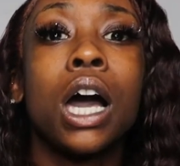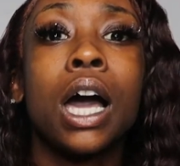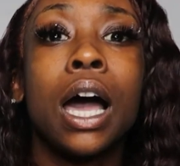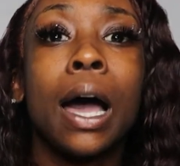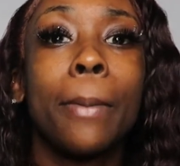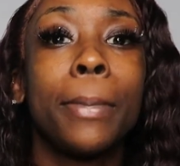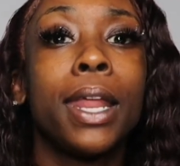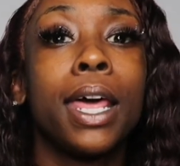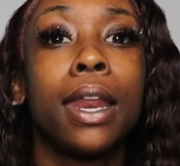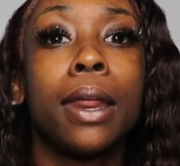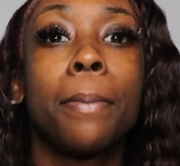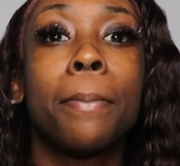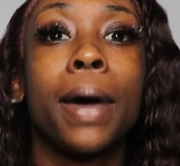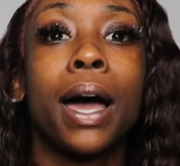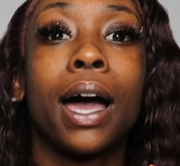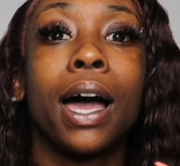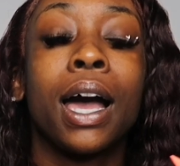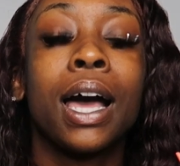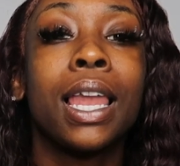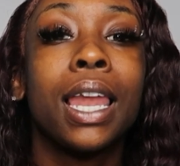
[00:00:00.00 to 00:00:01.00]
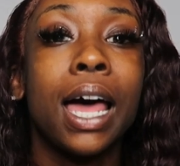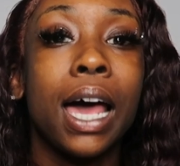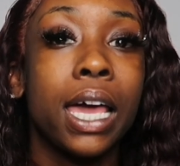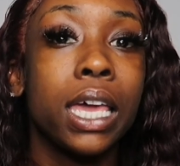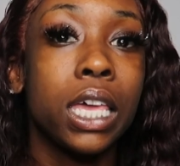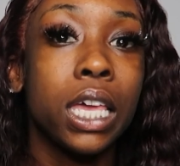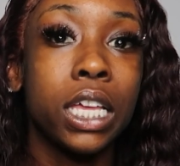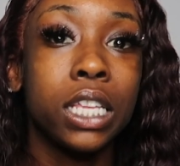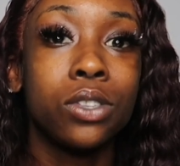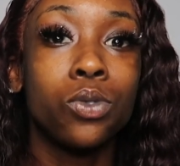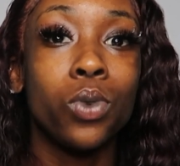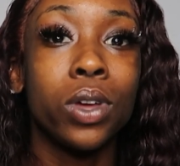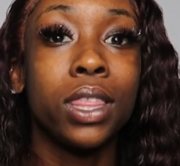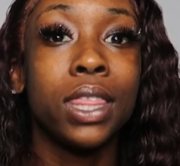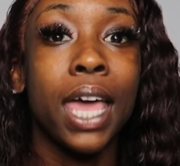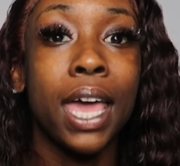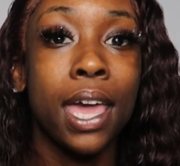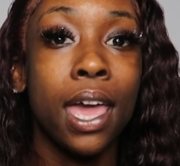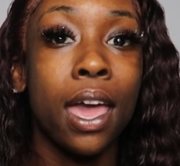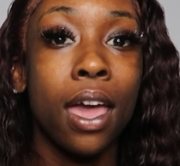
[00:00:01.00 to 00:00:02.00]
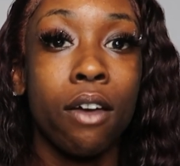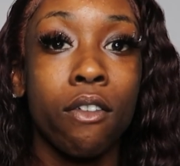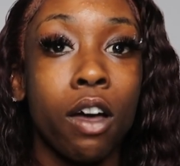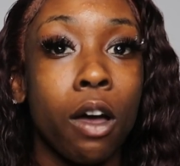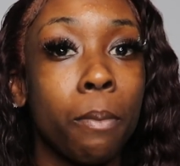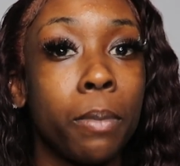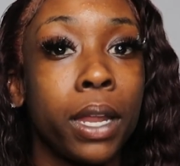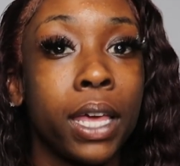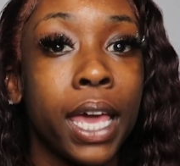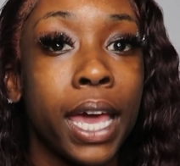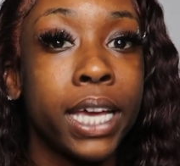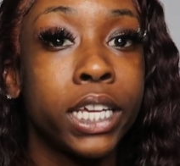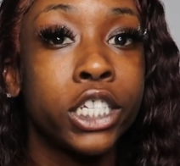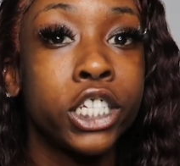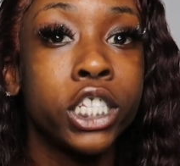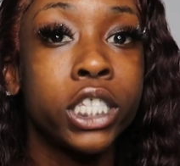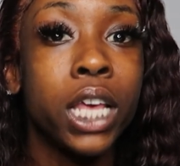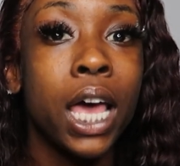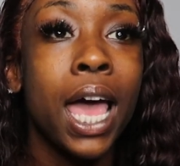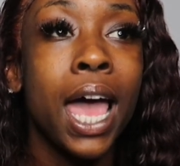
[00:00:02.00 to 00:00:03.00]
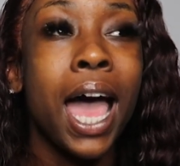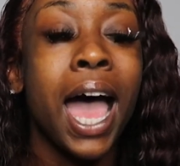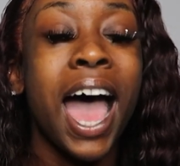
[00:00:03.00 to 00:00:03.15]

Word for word: accommodating my clients when they have complications.